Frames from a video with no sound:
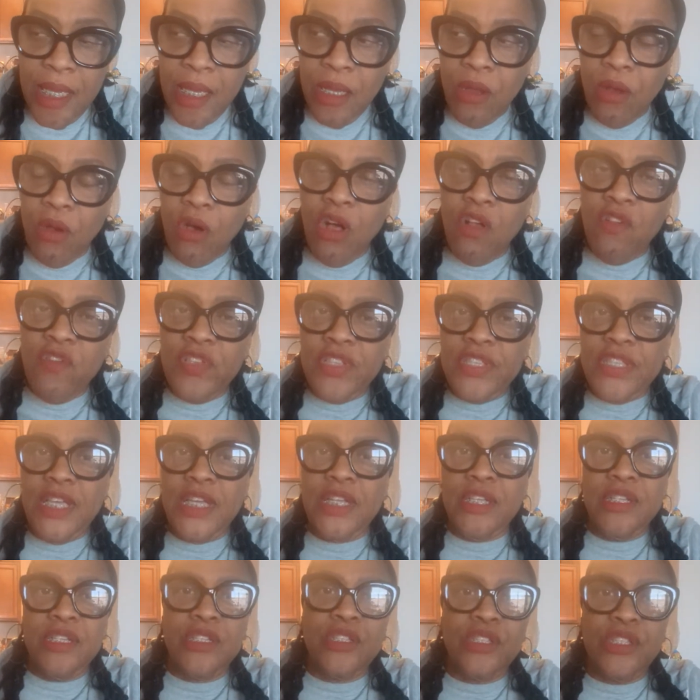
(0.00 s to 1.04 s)
all of a
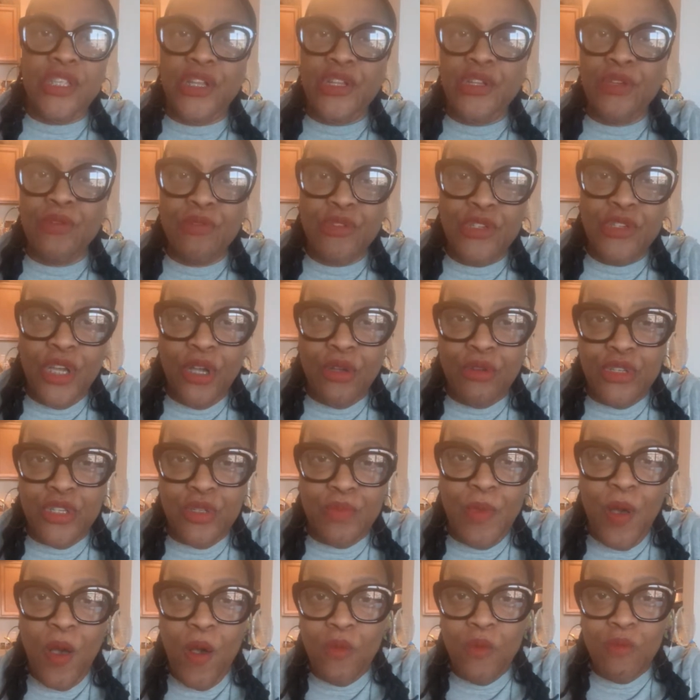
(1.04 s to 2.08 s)
sudden the new Joe
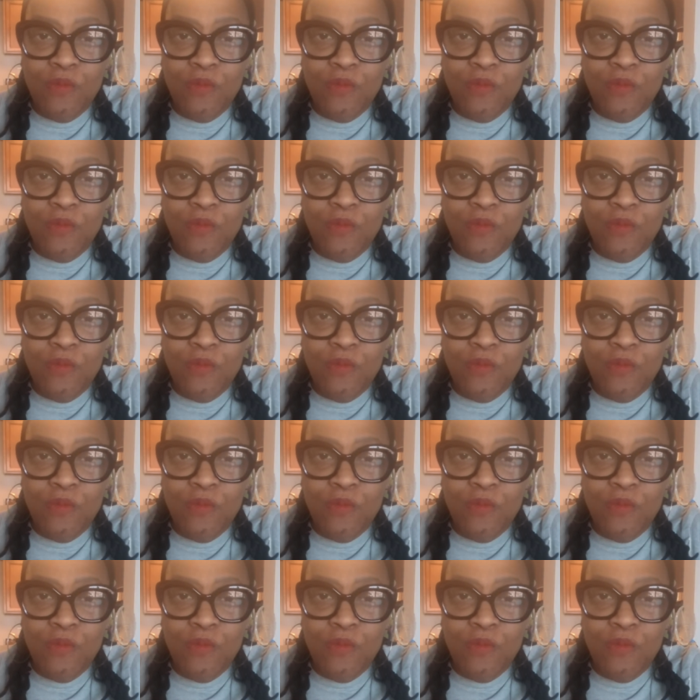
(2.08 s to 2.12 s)
Schmo